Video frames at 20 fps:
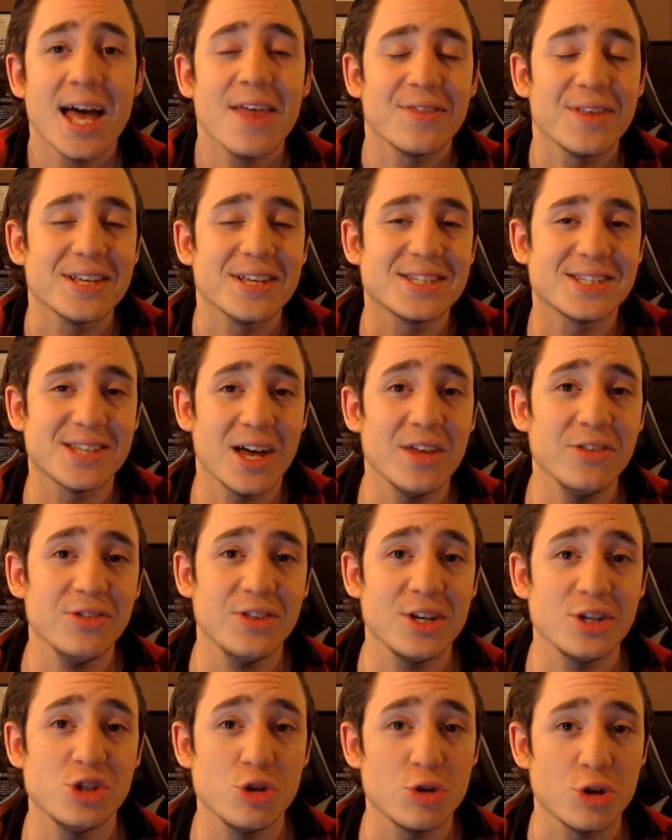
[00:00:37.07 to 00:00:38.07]
There's certain
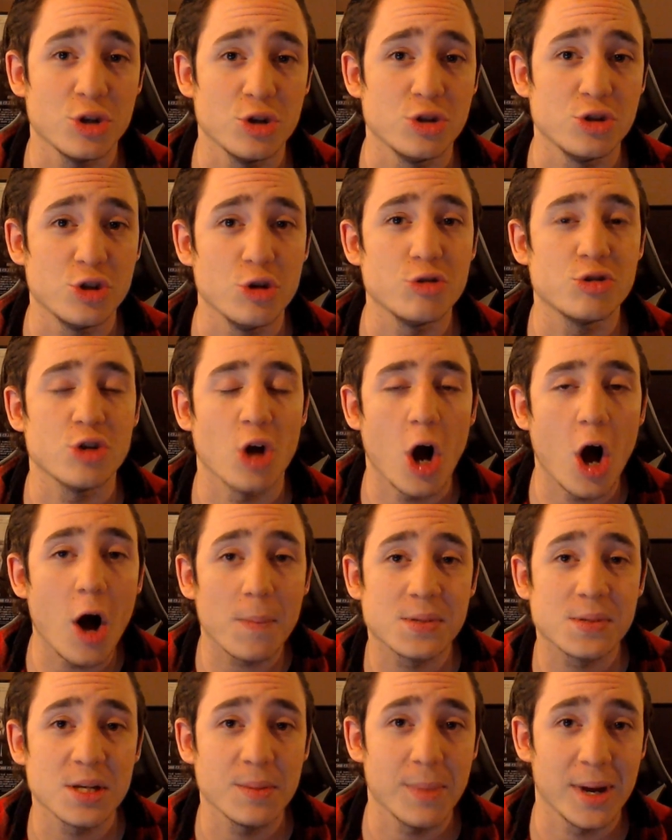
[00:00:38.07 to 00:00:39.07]
things you can do to
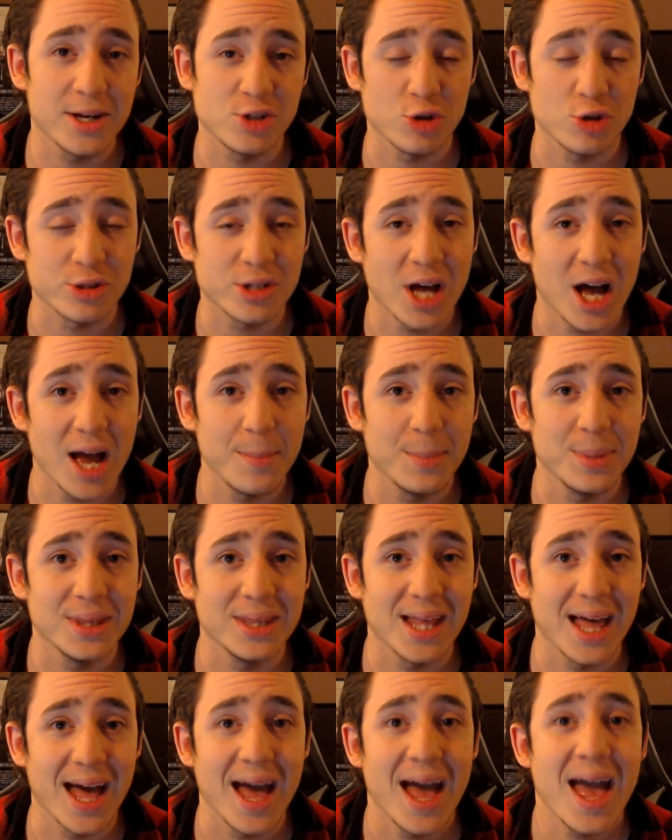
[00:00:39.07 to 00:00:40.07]
optimize your time in
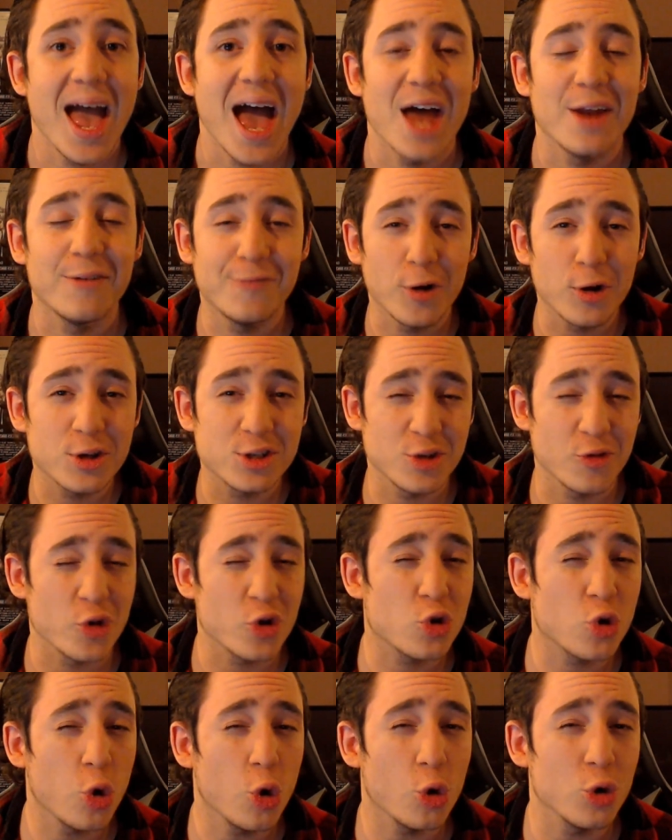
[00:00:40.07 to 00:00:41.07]
there and focus on the
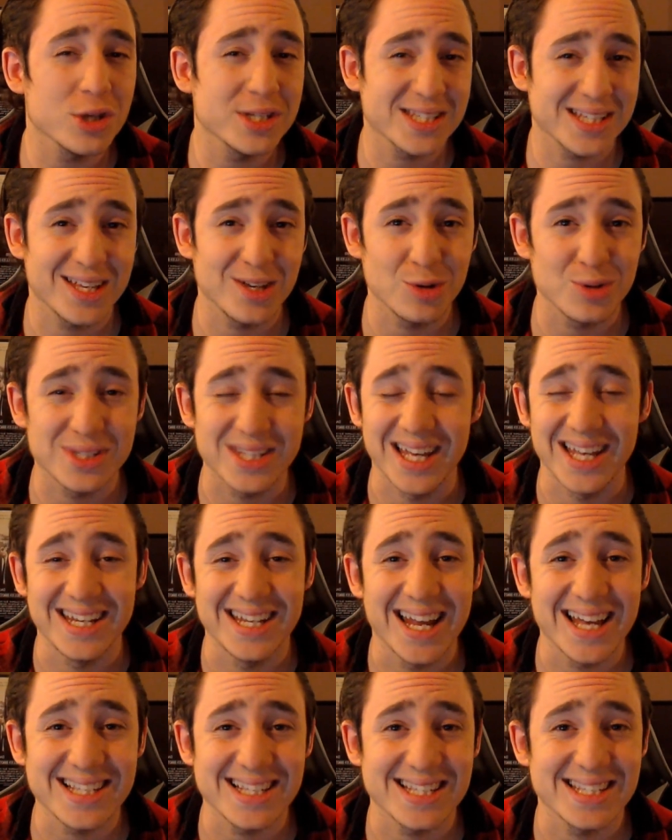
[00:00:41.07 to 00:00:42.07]
core skills that are
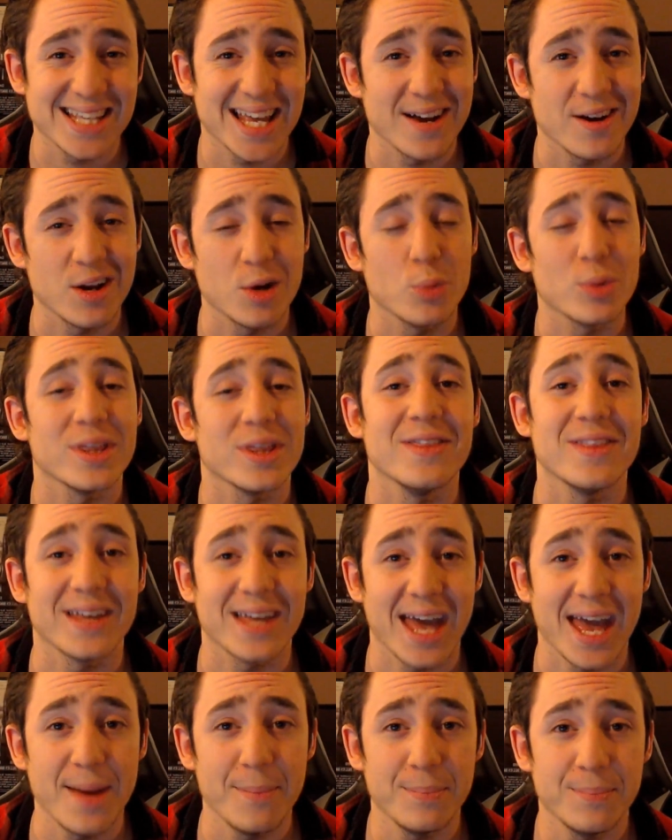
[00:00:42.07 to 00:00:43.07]
necessary within the
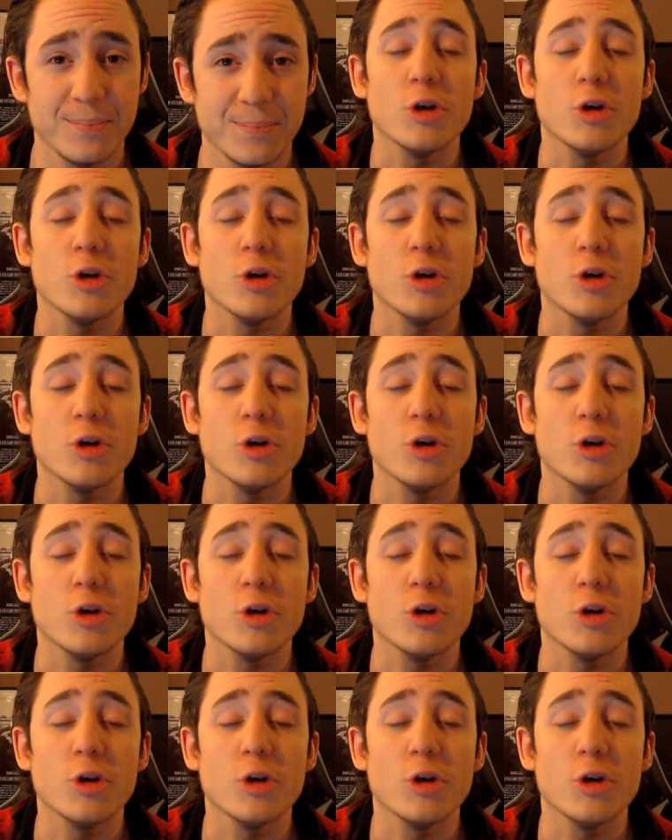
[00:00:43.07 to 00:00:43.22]
game.